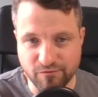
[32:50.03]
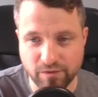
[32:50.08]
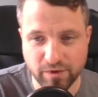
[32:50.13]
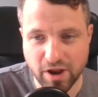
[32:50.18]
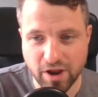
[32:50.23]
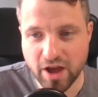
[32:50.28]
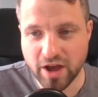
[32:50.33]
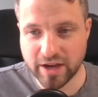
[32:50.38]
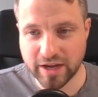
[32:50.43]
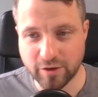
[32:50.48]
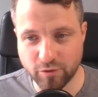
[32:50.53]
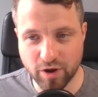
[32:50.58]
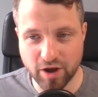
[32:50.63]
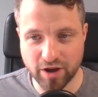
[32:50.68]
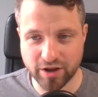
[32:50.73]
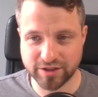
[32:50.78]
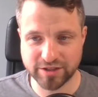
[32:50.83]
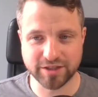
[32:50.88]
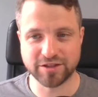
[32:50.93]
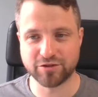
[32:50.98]
learning
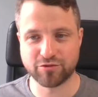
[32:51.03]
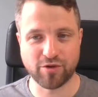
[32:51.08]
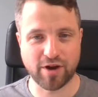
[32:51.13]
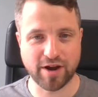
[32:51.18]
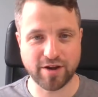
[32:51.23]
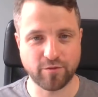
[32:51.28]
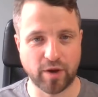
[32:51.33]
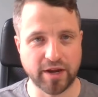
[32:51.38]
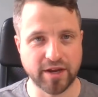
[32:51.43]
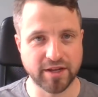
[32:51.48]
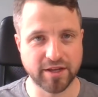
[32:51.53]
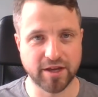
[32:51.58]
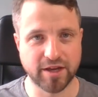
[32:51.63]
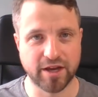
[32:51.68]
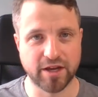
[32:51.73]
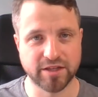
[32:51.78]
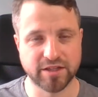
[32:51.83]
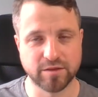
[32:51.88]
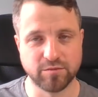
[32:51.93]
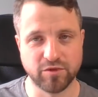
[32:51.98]
words is a great way
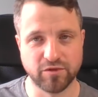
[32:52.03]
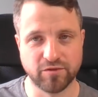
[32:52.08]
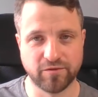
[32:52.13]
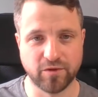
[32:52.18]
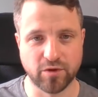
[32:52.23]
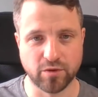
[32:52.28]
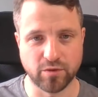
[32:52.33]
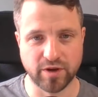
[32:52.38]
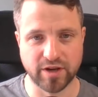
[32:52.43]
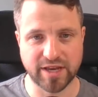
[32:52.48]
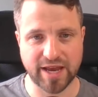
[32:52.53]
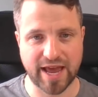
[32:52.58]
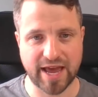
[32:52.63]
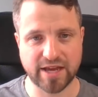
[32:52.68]
uh, to move forward.